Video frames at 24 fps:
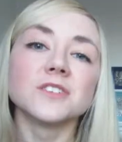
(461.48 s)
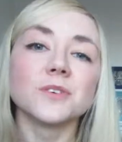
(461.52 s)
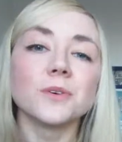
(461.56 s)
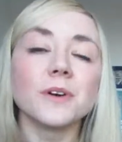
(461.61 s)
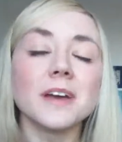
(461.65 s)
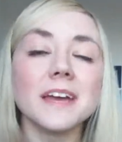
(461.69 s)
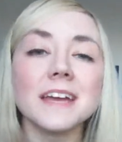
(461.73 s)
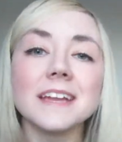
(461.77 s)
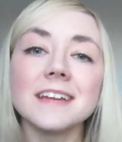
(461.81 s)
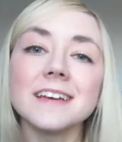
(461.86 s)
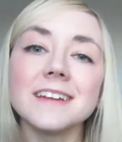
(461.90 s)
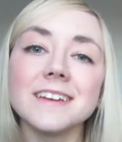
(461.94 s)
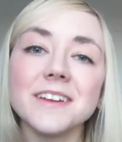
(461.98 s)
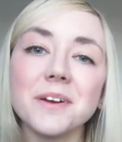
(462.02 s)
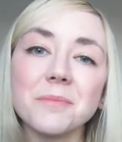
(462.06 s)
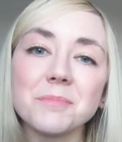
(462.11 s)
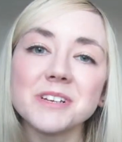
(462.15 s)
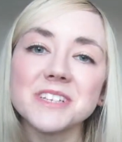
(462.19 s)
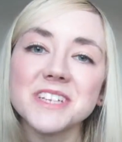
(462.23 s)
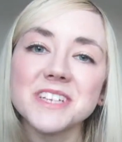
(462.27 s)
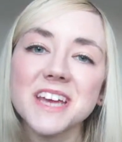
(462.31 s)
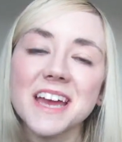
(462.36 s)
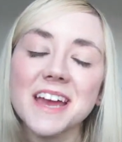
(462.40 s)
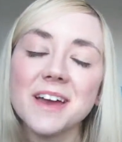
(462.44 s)
So in at
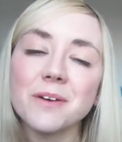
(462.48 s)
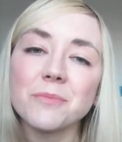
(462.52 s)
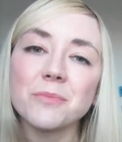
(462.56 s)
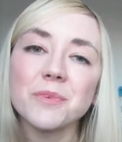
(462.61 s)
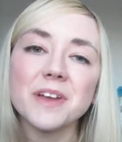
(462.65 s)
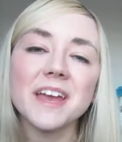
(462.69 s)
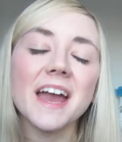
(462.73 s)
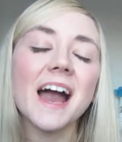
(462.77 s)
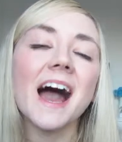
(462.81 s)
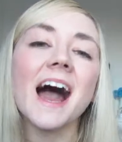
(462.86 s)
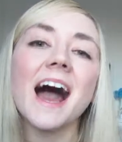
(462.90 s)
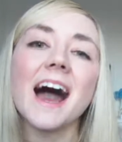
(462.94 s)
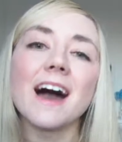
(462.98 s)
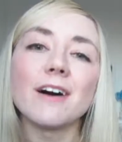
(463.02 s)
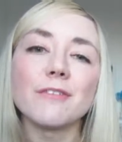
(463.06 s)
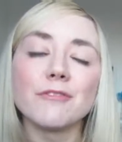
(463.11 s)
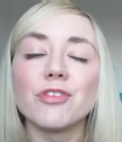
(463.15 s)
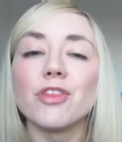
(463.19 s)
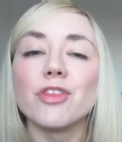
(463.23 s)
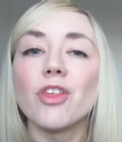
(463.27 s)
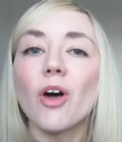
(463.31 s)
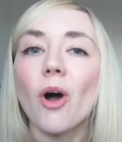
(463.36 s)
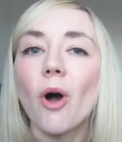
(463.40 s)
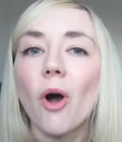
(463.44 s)
number 10 we
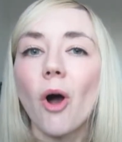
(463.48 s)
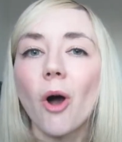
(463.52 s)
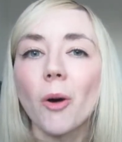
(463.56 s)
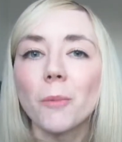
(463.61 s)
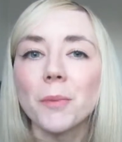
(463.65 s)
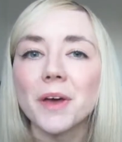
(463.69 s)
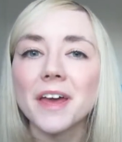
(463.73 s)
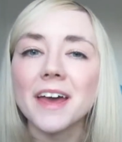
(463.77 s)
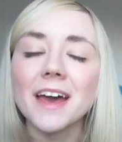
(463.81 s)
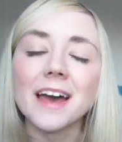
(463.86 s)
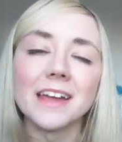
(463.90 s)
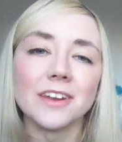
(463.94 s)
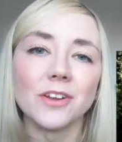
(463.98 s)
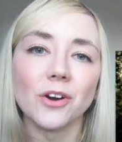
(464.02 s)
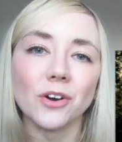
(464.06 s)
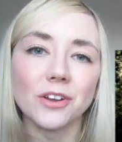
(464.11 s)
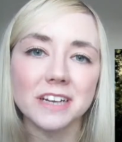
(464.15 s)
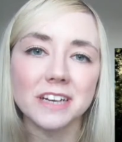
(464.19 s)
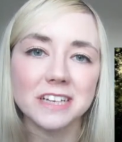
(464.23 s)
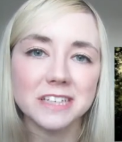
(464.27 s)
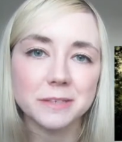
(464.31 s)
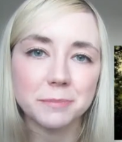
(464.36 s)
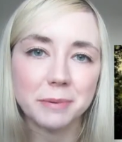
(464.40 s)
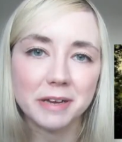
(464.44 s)
have The Hobbit An
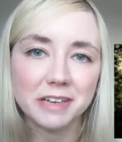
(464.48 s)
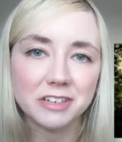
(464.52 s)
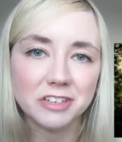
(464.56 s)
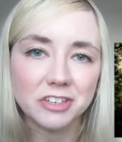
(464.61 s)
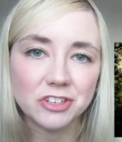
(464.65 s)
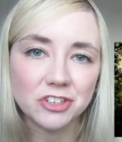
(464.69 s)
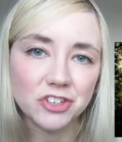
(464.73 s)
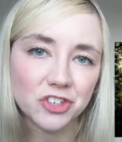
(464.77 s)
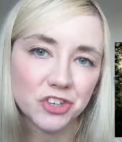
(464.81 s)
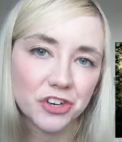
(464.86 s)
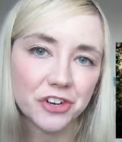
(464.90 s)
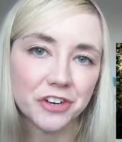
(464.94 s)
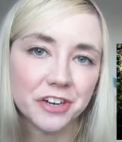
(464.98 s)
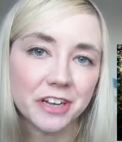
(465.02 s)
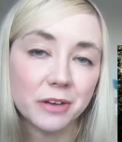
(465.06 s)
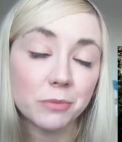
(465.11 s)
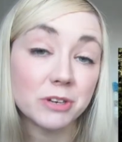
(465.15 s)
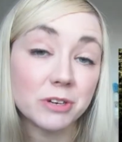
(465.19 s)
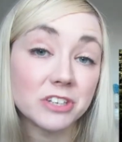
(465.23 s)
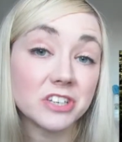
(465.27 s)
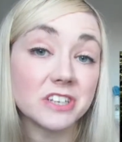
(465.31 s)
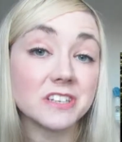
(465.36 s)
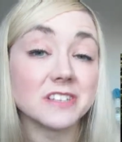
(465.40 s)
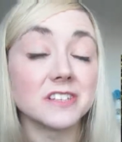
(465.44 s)
Unexpected Journey
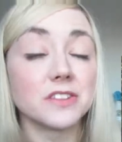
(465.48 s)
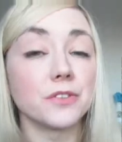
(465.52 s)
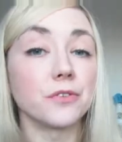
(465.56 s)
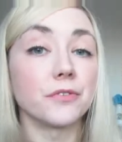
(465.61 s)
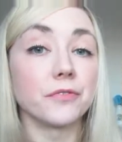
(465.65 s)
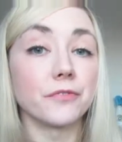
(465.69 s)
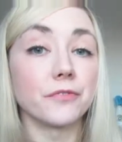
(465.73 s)
which is the